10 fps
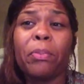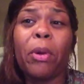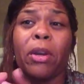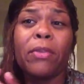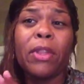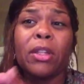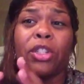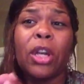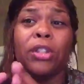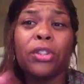the
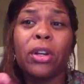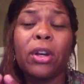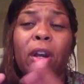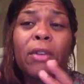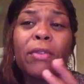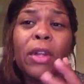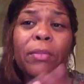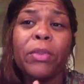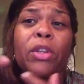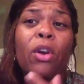structure
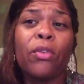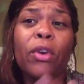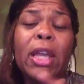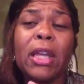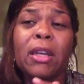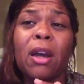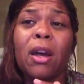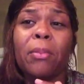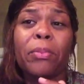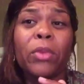took over in
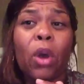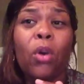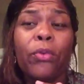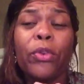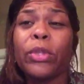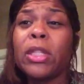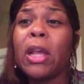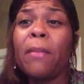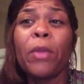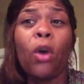Whole Foods.
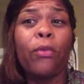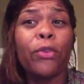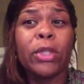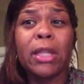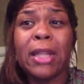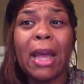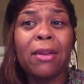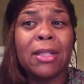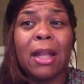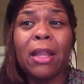Whole Foods is now
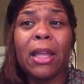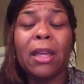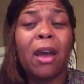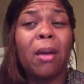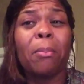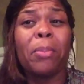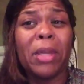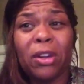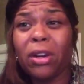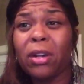selling
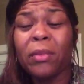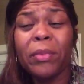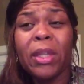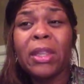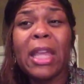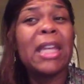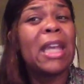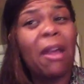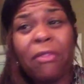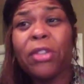beer. They
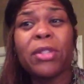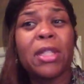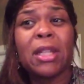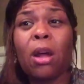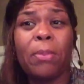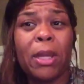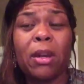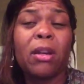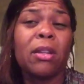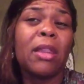never used to sell
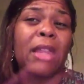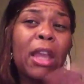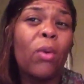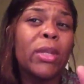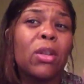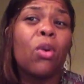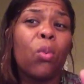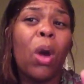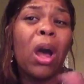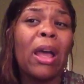beer. They always sold
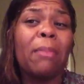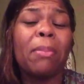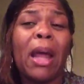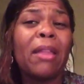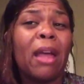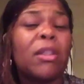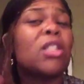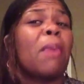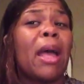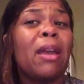wine, but to
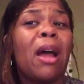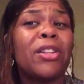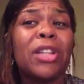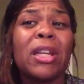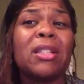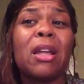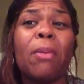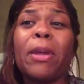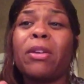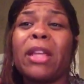my knowledge, they didn't sell
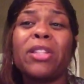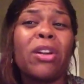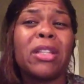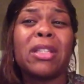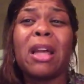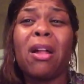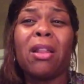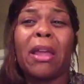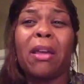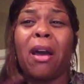beer. They started to sell like